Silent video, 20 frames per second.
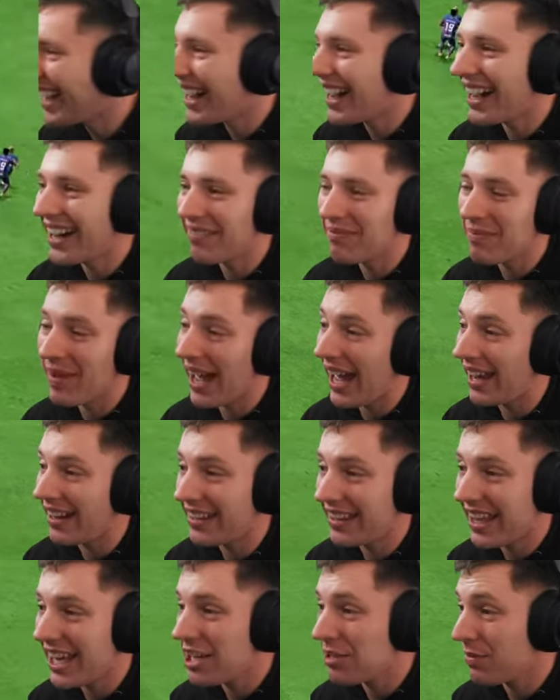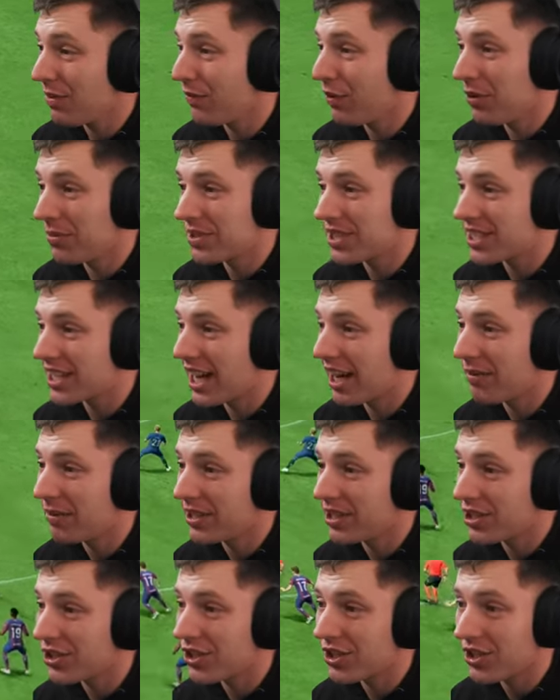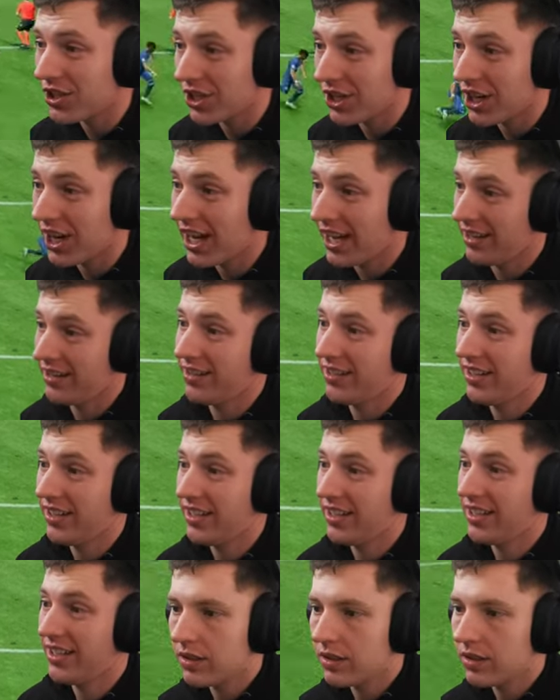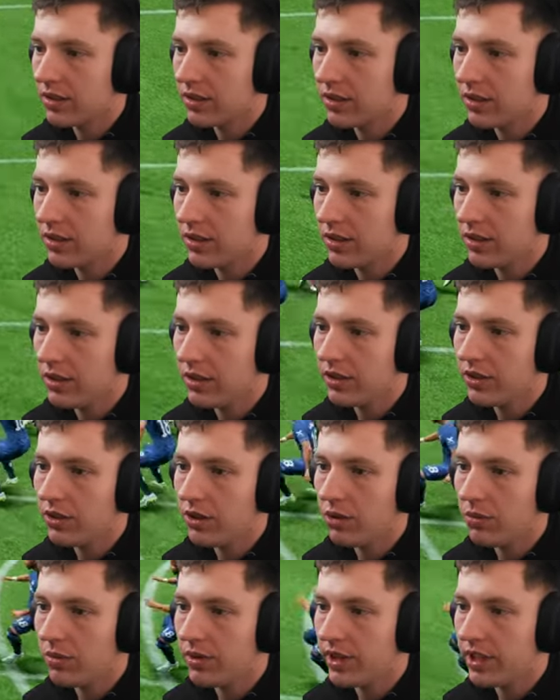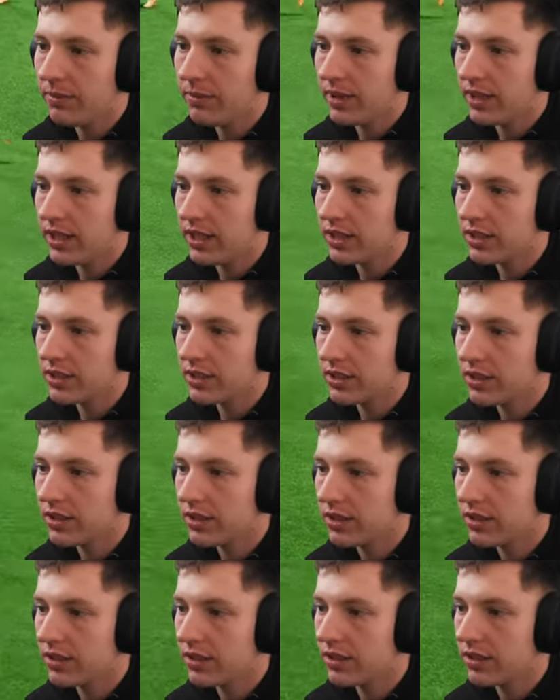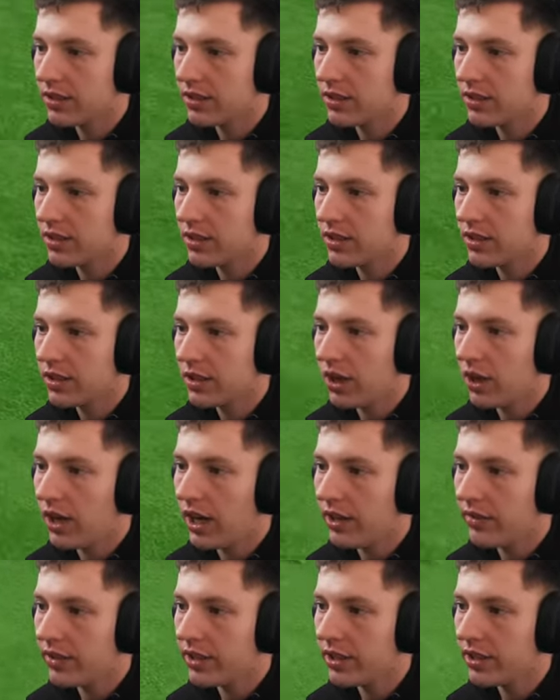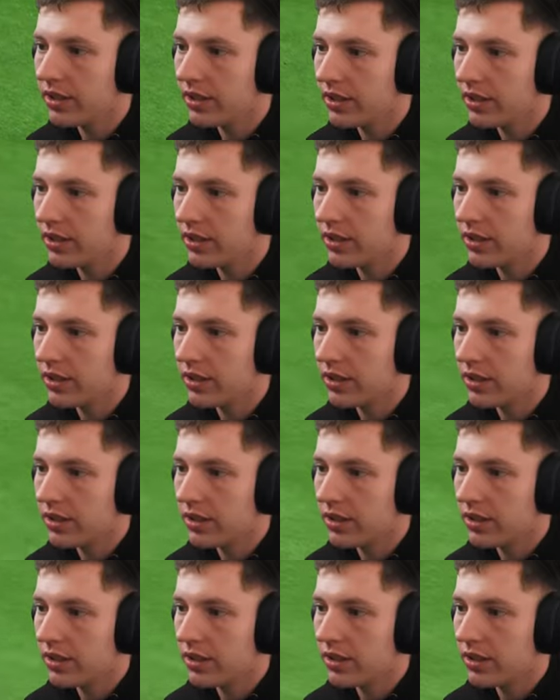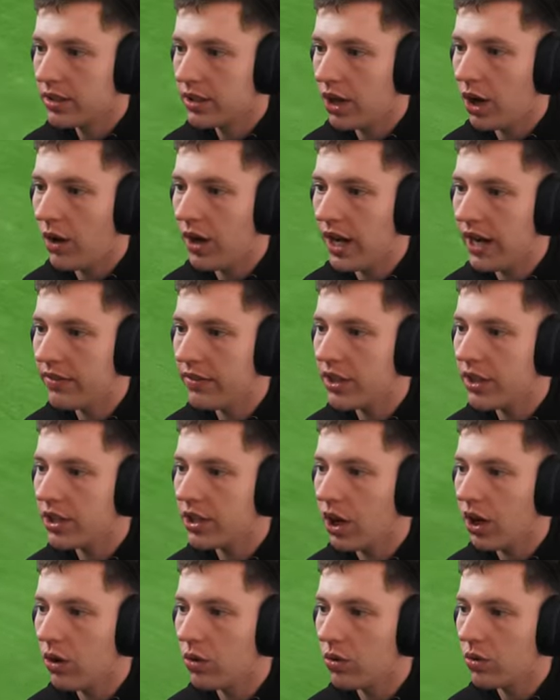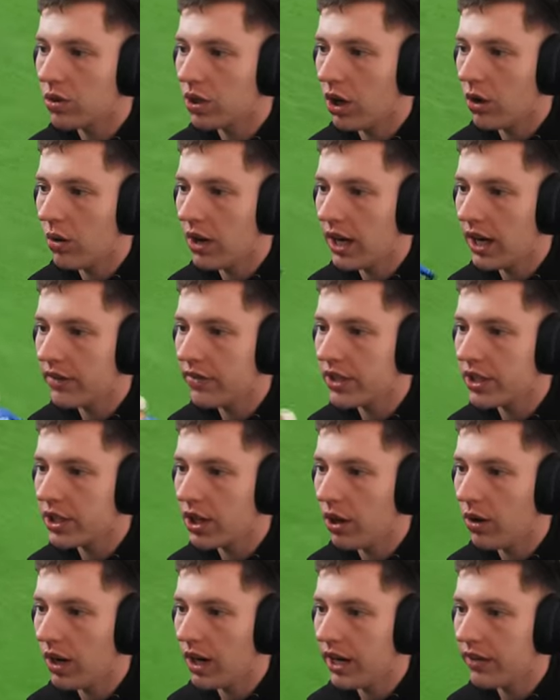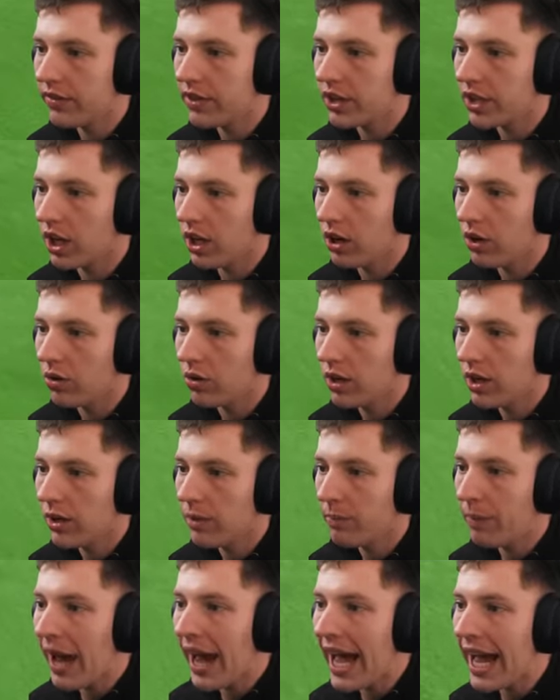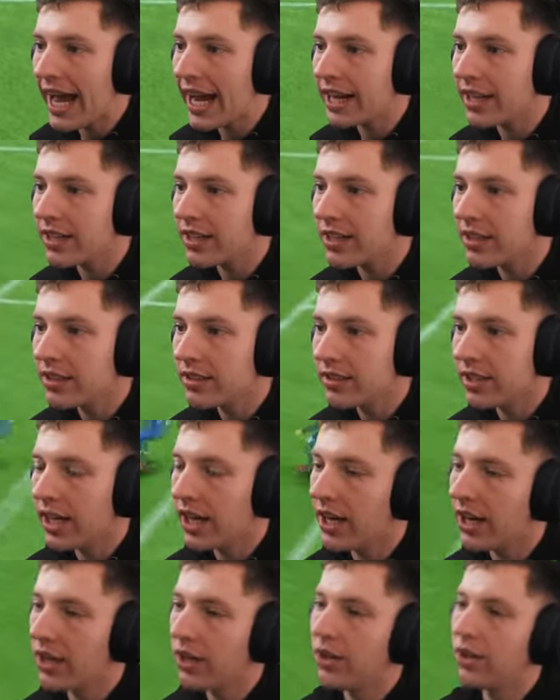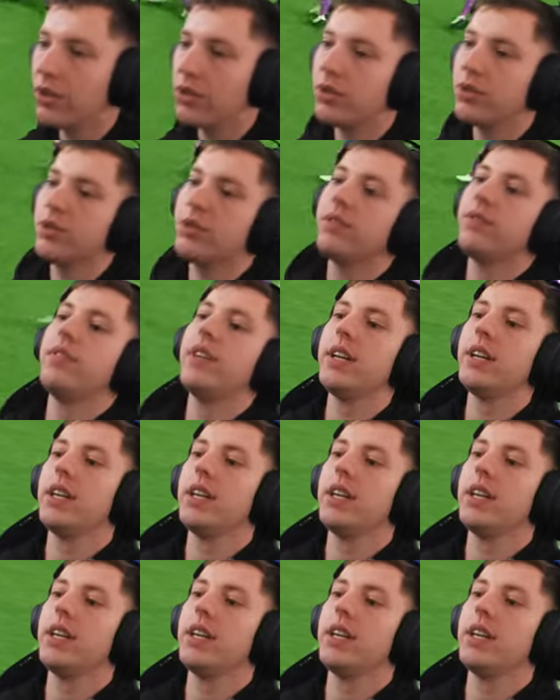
Oh, man. These performances have been shit. I did not want that pass. Go, Harvey. Go, Harvey. Go. Go, Harvey. Go, Harvey. Go. Bang! No.